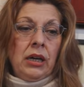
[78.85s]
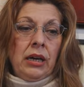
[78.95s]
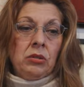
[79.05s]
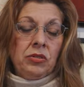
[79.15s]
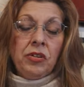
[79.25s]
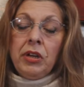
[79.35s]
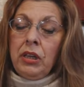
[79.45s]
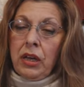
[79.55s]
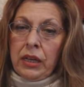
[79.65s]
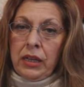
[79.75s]
I was very
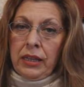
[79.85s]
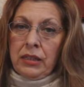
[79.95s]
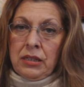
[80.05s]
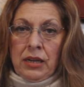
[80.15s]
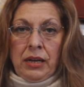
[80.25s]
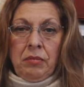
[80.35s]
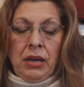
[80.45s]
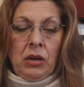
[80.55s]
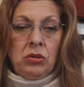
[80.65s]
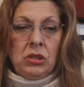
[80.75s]
lucky at the time
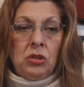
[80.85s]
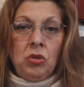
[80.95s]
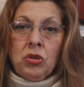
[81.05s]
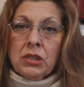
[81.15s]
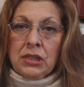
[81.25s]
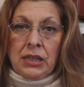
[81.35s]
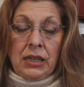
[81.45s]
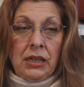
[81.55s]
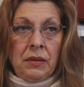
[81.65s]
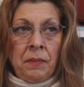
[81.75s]
that I was in New York City,